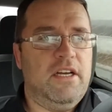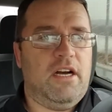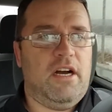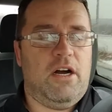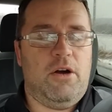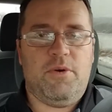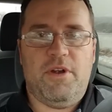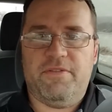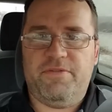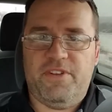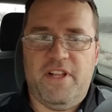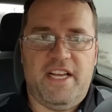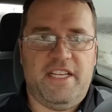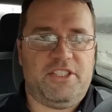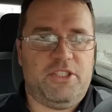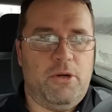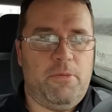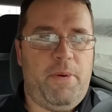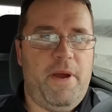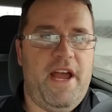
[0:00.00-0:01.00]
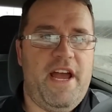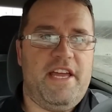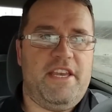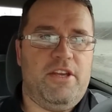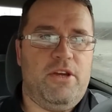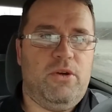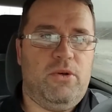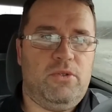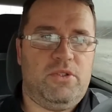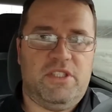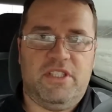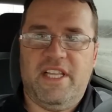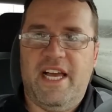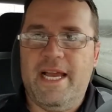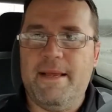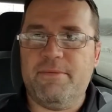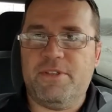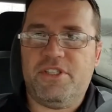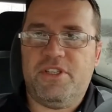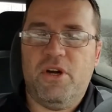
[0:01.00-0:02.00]
We have flagstone patios and
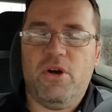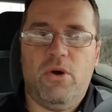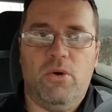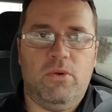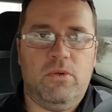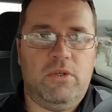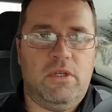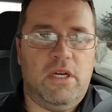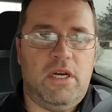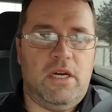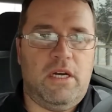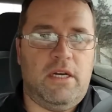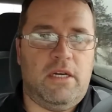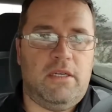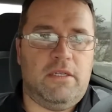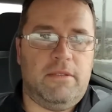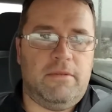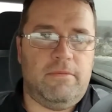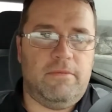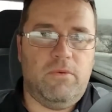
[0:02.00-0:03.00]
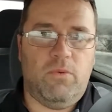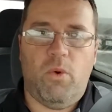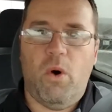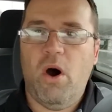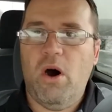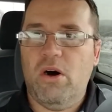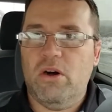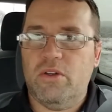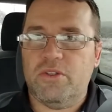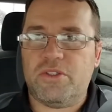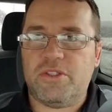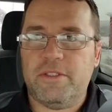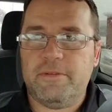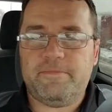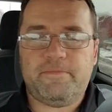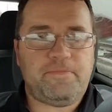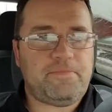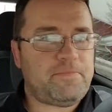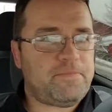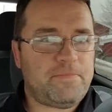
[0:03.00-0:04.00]
limestone walls,
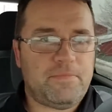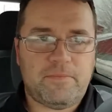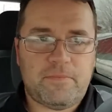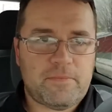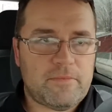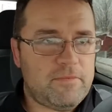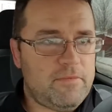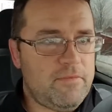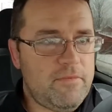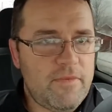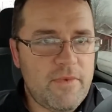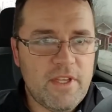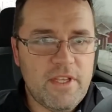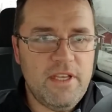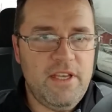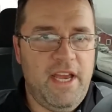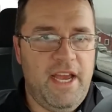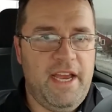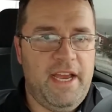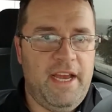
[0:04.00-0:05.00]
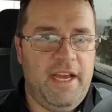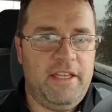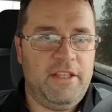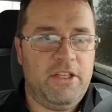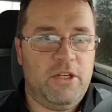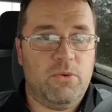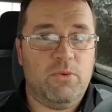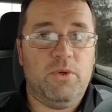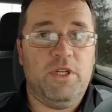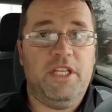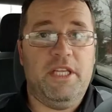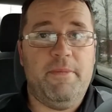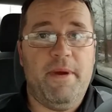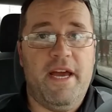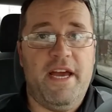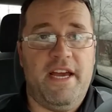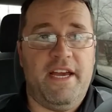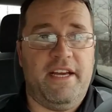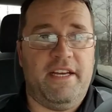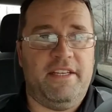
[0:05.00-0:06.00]
and they're really
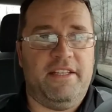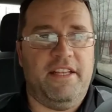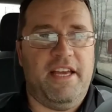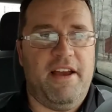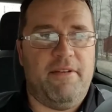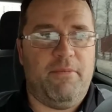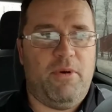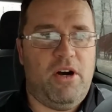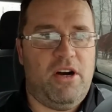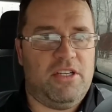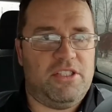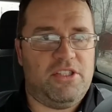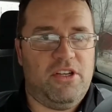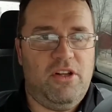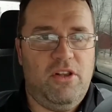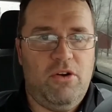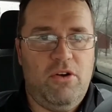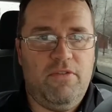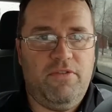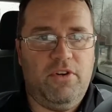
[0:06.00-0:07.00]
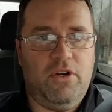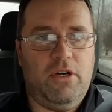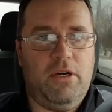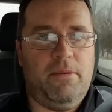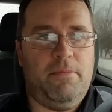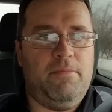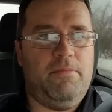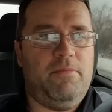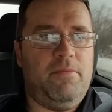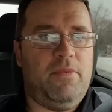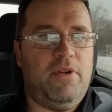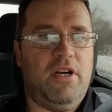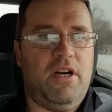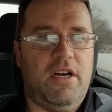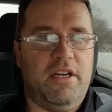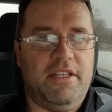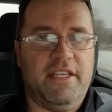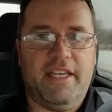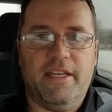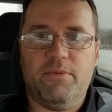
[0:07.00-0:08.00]
bad. They have moss all over them.
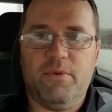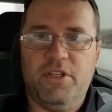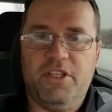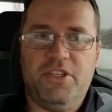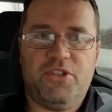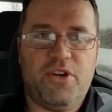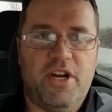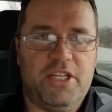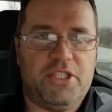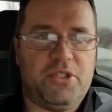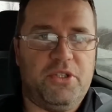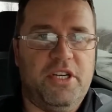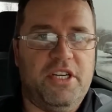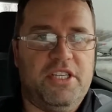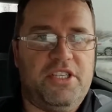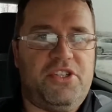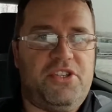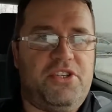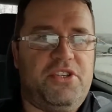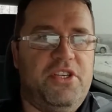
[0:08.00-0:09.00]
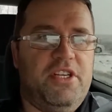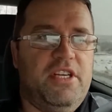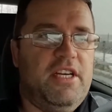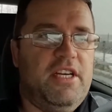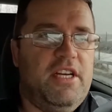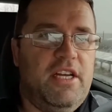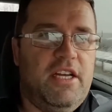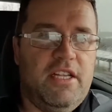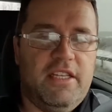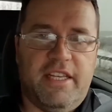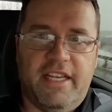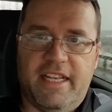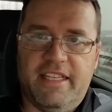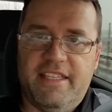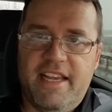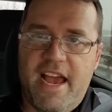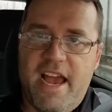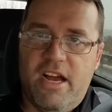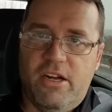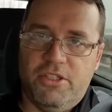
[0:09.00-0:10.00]
They get really treacherous. They get
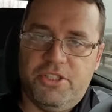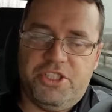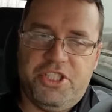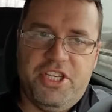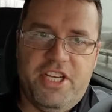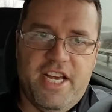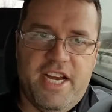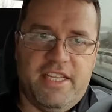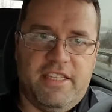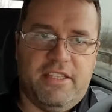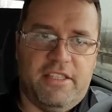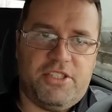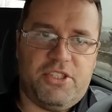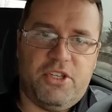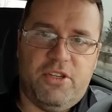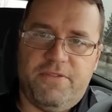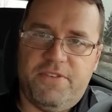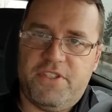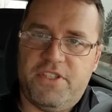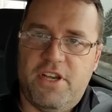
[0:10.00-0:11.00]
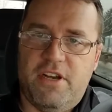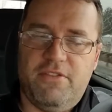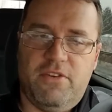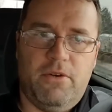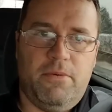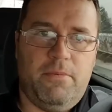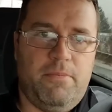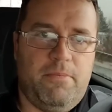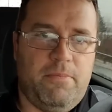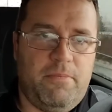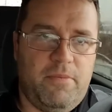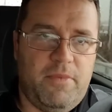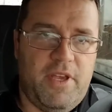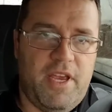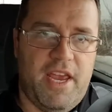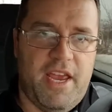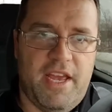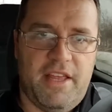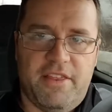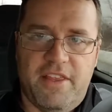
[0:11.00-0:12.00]
that algae on the surface of them,
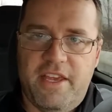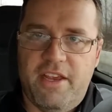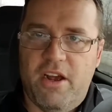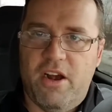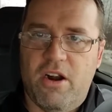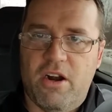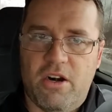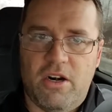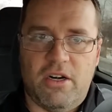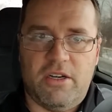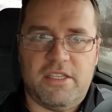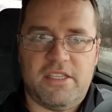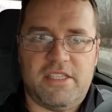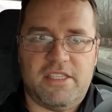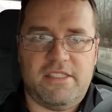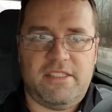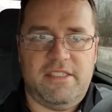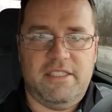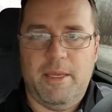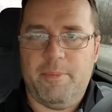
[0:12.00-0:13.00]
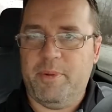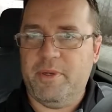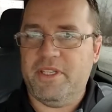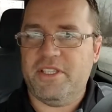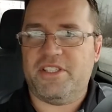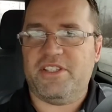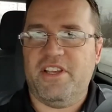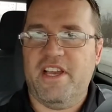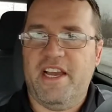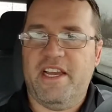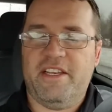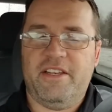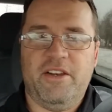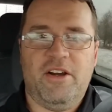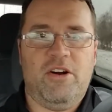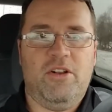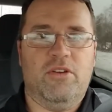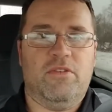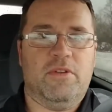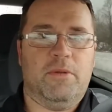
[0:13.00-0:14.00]
and they are slipping and sliding
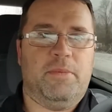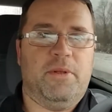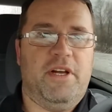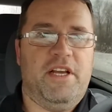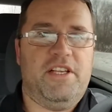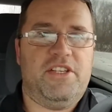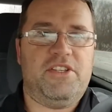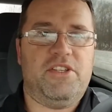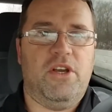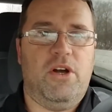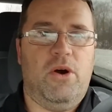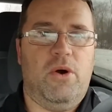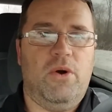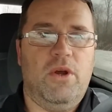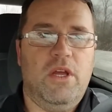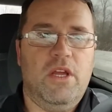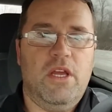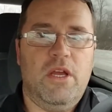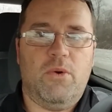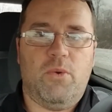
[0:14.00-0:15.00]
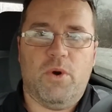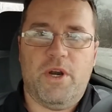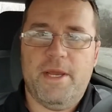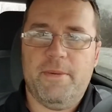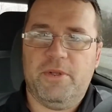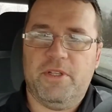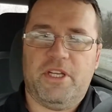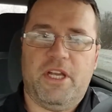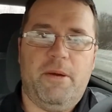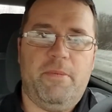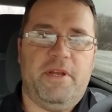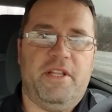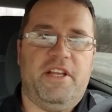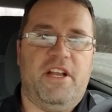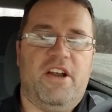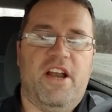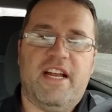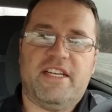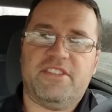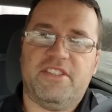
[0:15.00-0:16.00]
all over the place. So we're able to come in
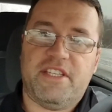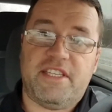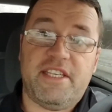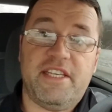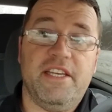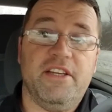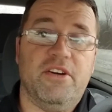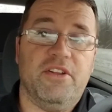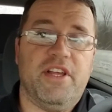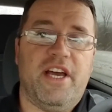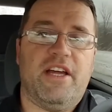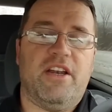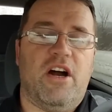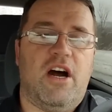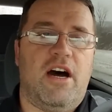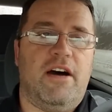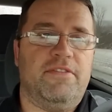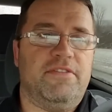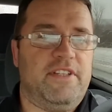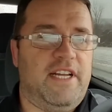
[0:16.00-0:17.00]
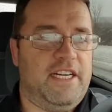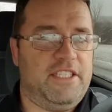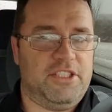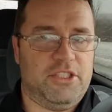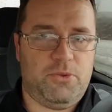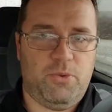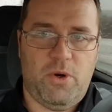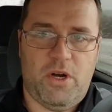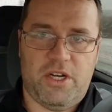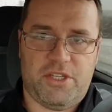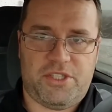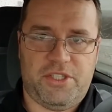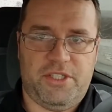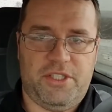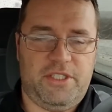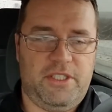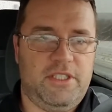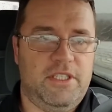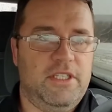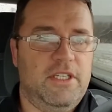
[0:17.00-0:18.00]
there and actually kill that off, not just wash it,
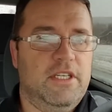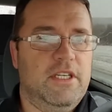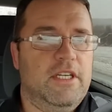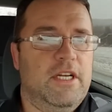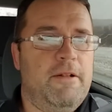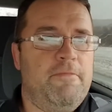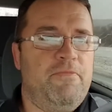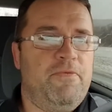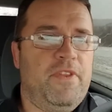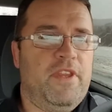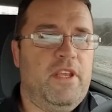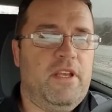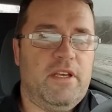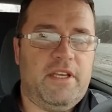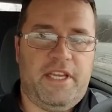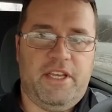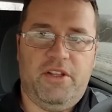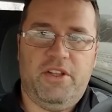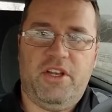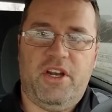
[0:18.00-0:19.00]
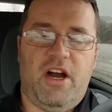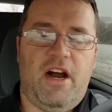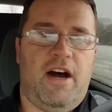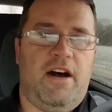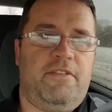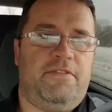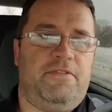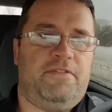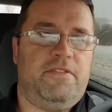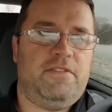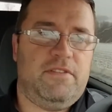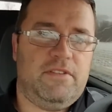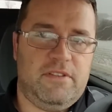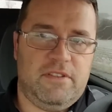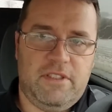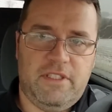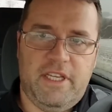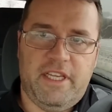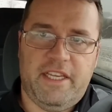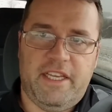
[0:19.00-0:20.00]
kill it off
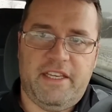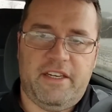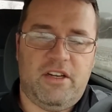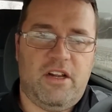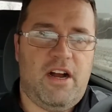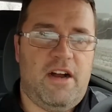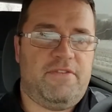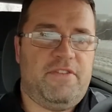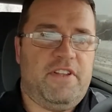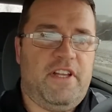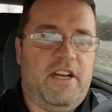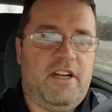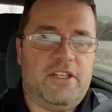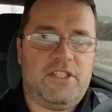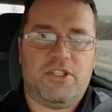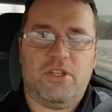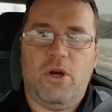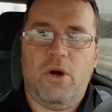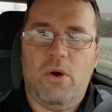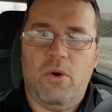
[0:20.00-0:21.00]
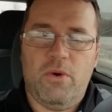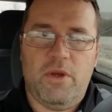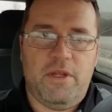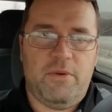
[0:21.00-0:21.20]
and get it off of there so it